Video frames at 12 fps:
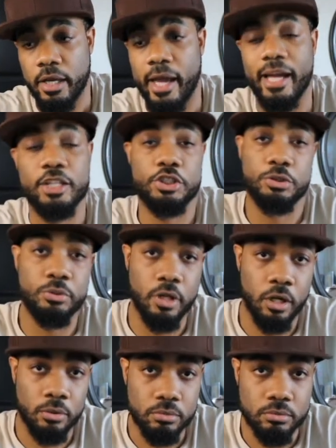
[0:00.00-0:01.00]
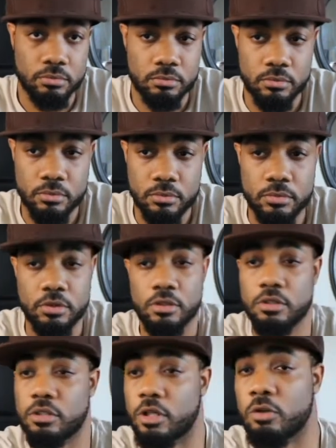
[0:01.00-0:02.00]
As you know,
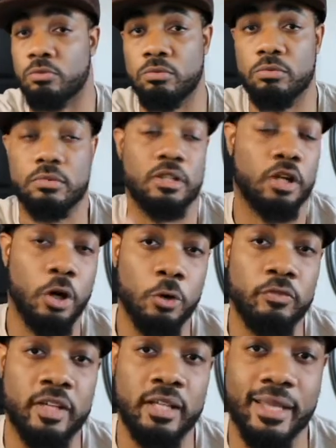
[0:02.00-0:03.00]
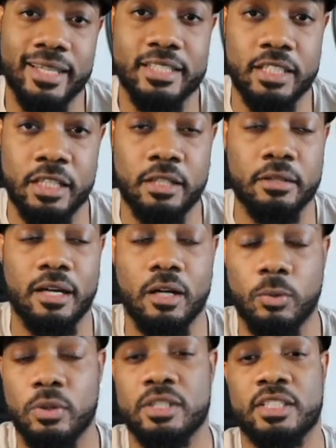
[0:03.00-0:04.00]
the COVID-19, I
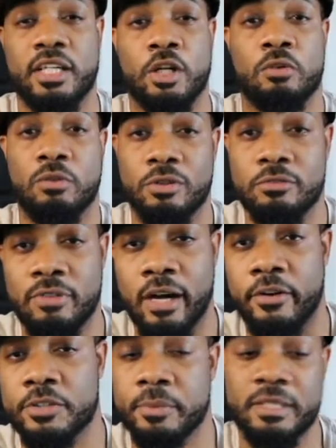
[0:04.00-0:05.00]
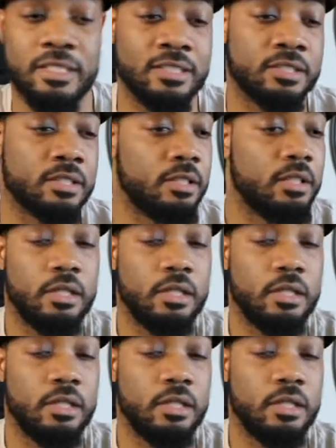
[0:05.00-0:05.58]
don't want to say coronavirus because